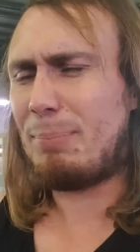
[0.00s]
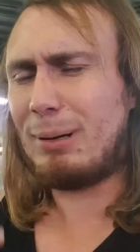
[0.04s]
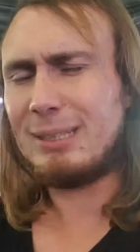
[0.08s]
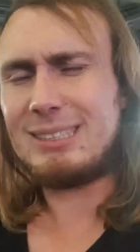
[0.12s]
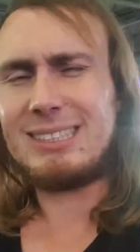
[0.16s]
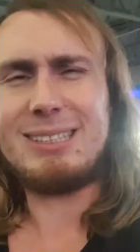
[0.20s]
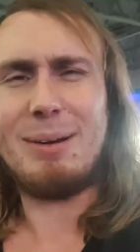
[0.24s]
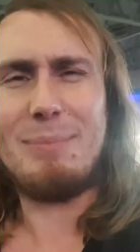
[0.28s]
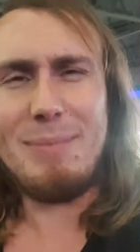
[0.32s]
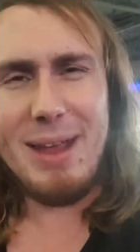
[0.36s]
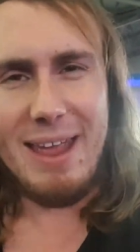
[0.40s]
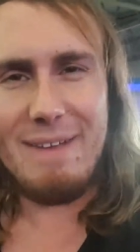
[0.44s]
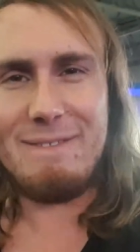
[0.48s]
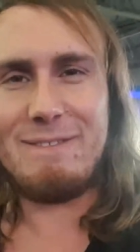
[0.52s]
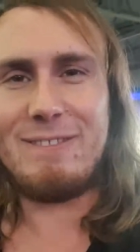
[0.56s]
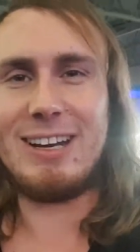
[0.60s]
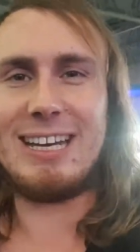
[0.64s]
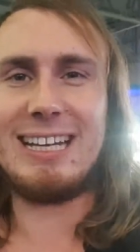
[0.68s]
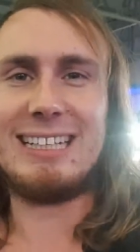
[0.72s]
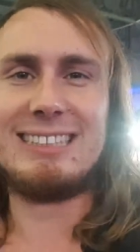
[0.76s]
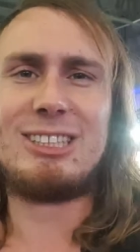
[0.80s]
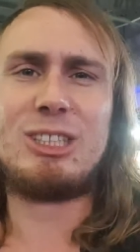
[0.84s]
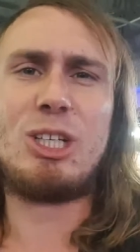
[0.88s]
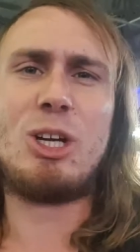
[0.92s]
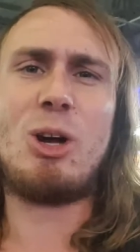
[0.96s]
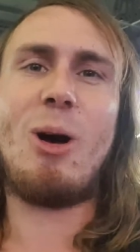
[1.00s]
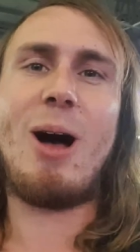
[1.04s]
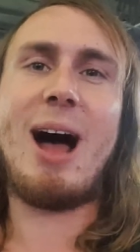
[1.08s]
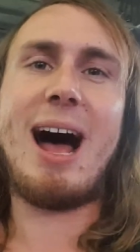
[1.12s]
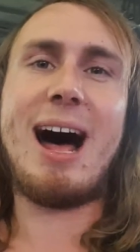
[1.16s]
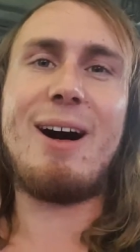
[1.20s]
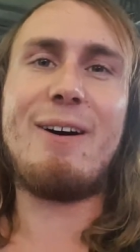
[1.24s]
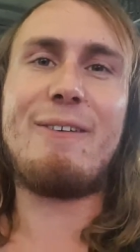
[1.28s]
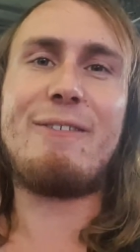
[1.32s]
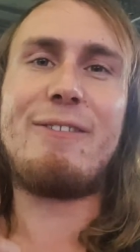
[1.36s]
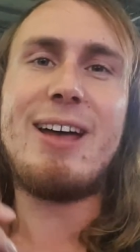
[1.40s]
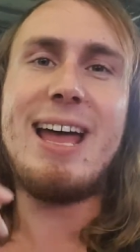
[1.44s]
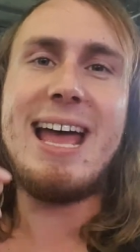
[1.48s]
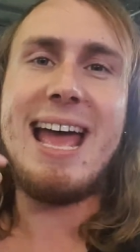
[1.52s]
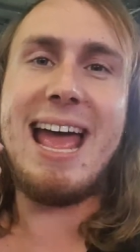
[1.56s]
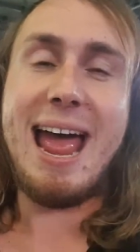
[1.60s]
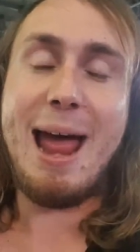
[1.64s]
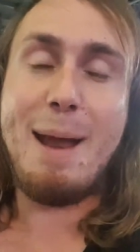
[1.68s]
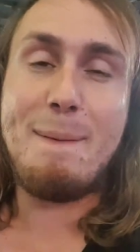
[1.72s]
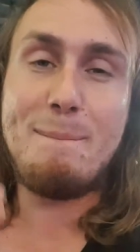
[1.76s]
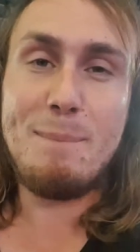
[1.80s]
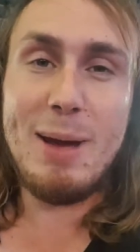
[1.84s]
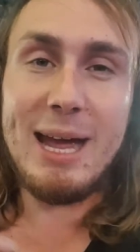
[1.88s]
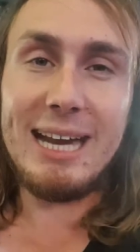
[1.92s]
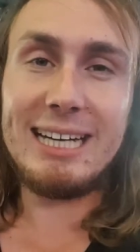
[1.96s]
put some effort into your health,
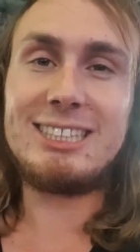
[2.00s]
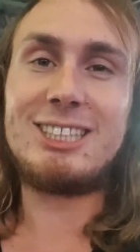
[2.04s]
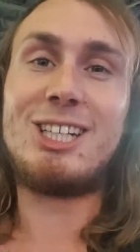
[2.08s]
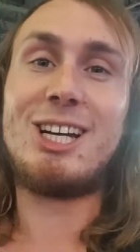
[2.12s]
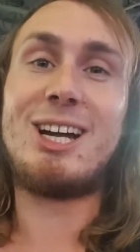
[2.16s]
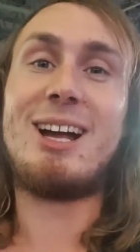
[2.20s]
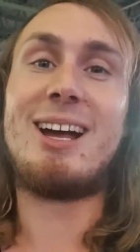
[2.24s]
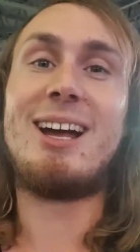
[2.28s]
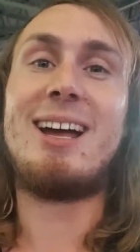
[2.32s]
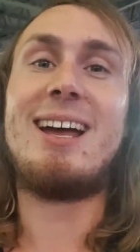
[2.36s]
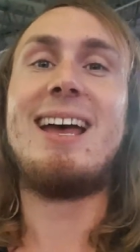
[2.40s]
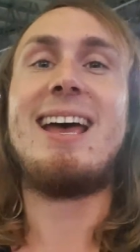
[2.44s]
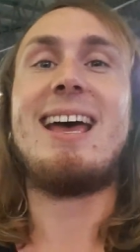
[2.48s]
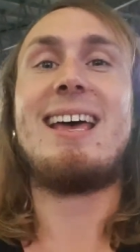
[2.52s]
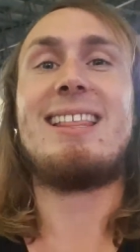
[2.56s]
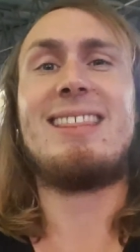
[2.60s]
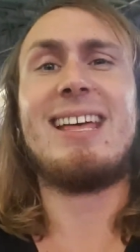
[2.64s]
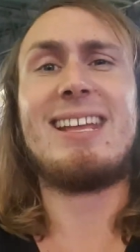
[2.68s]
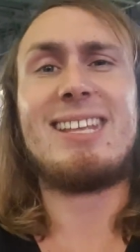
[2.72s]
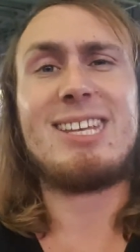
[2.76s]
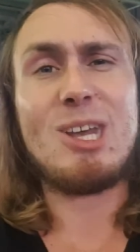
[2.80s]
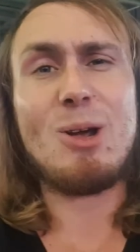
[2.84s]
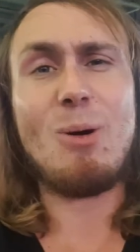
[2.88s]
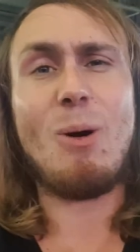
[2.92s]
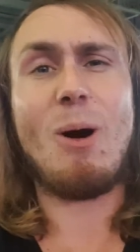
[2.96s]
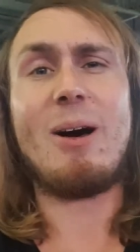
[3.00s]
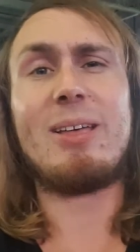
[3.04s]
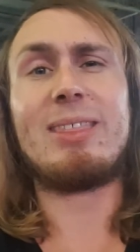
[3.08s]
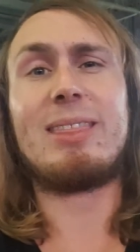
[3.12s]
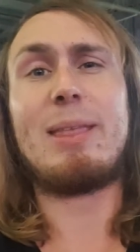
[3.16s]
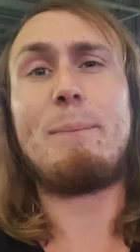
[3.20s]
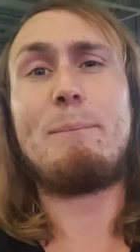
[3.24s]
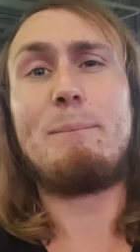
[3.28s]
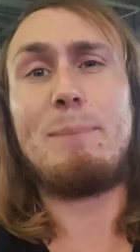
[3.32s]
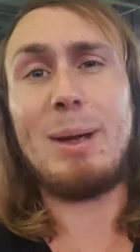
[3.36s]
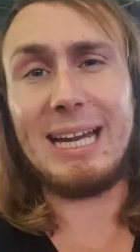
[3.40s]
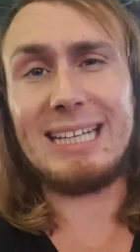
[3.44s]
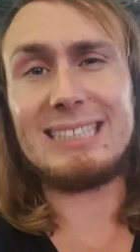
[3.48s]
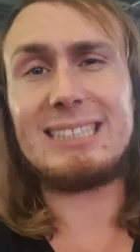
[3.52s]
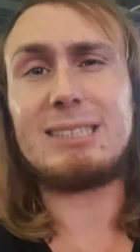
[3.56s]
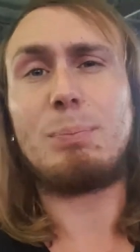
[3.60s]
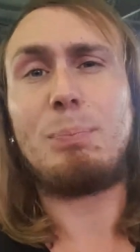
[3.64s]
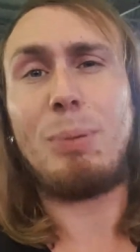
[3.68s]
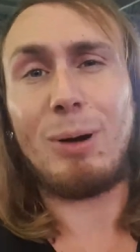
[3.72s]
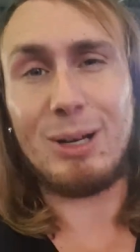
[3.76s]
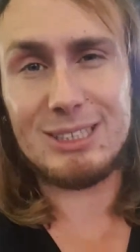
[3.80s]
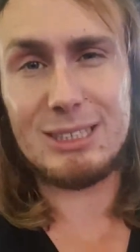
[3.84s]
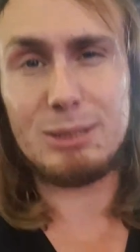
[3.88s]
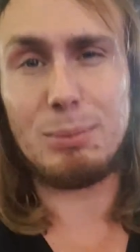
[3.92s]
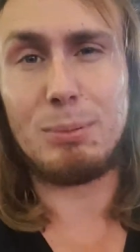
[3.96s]
and make sure that you are in the best
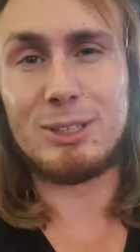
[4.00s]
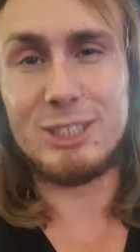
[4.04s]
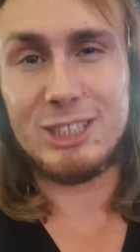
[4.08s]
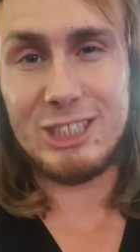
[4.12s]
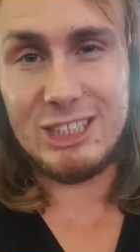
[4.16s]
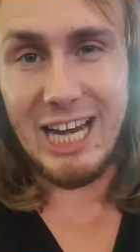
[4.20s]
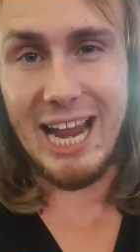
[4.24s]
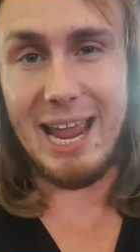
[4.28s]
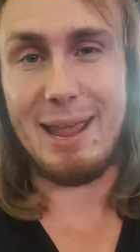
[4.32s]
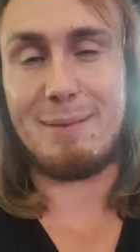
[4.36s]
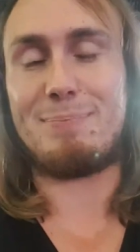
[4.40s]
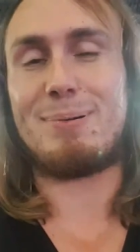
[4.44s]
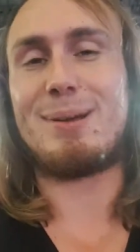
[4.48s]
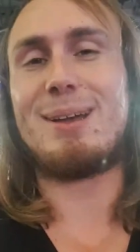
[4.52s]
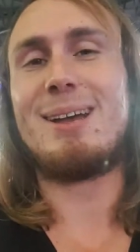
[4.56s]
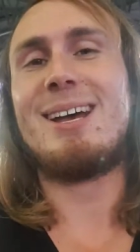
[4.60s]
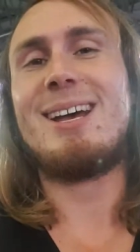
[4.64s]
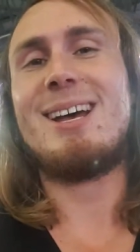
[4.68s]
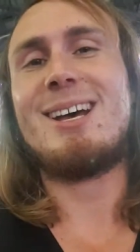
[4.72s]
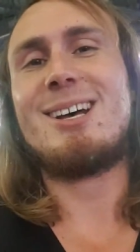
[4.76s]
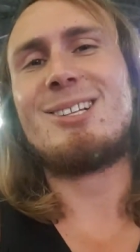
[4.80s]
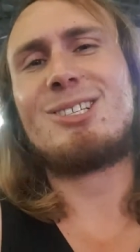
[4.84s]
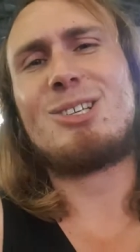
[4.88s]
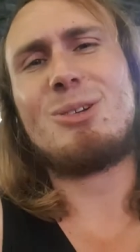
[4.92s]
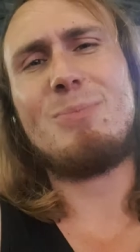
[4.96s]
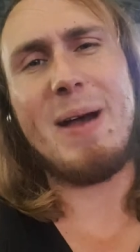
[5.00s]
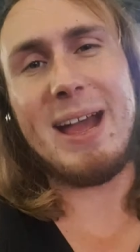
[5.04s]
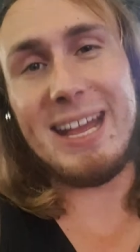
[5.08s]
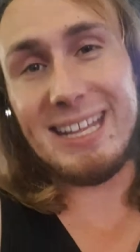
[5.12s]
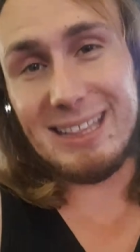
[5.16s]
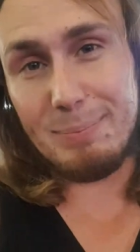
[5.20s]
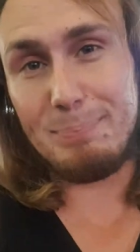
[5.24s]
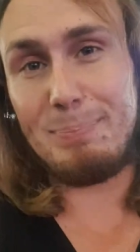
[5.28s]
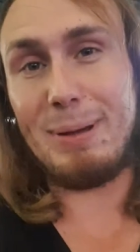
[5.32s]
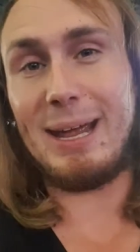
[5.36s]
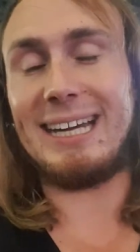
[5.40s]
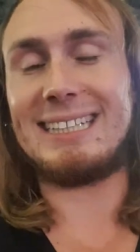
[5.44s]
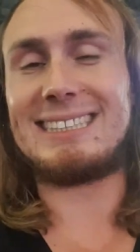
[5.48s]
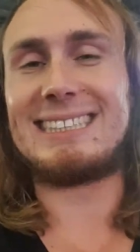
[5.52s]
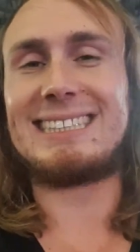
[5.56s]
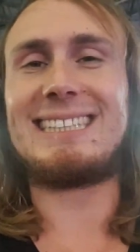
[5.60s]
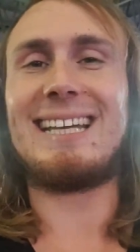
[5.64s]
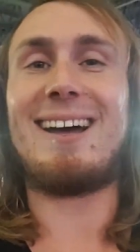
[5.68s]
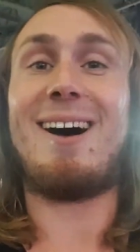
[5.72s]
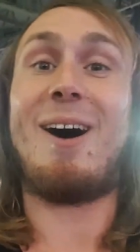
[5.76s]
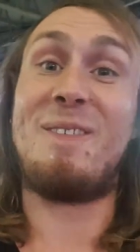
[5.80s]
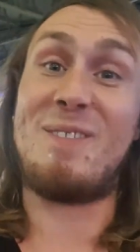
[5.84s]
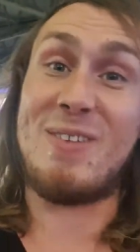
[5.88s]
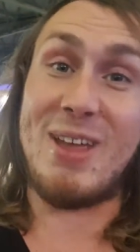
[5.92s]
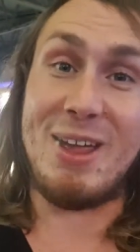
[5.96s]
possible shape to make the best
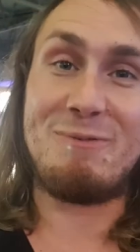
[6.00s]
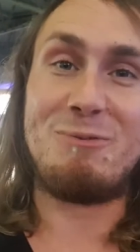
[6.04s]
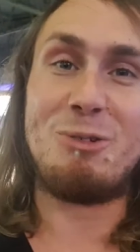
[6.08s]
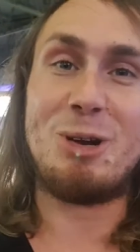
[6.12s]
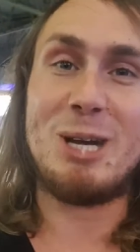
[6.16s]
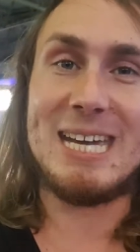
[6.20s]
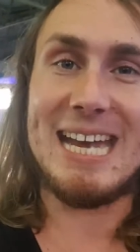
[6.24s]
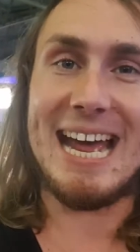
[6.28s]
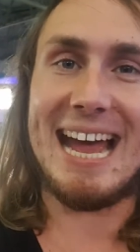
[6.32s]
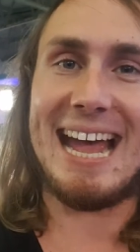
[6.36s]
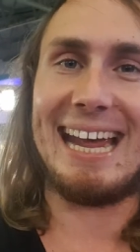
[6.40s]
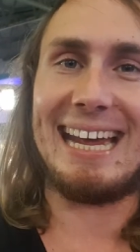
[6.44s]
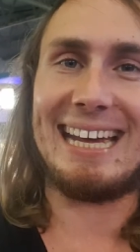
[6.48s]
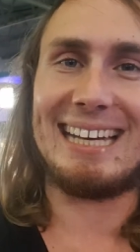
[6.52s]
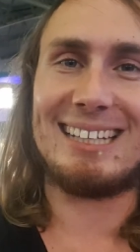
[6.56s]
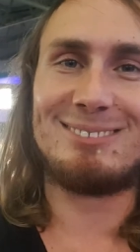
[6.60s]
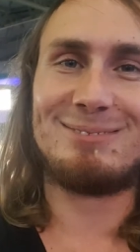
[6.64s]
of every day.